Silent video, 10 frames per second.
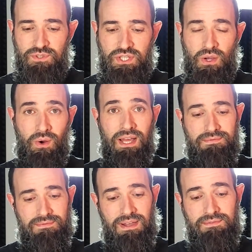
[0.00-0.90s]
So
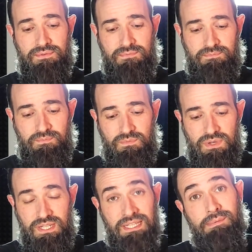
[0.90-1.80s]
I've
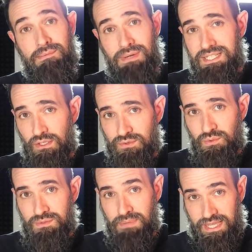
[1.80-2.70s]
limited myself
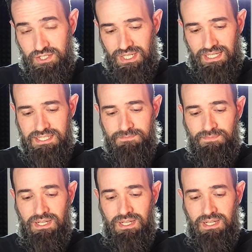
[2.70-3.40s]
to a page size.